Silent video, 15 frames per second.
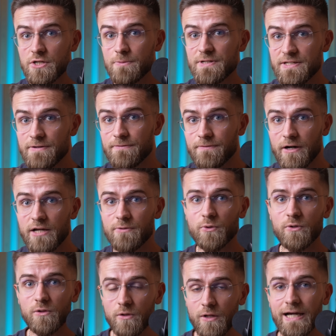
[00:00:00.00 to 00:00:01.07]
GPT-5
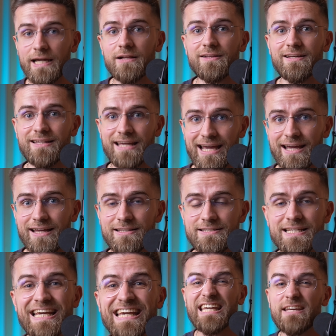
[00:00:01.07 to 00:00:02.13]
will likely
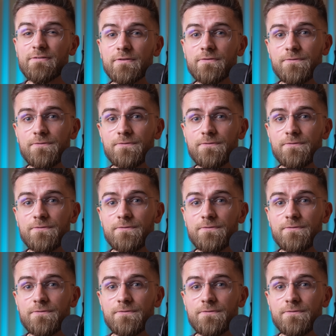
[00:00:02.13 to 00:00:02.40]
enhance even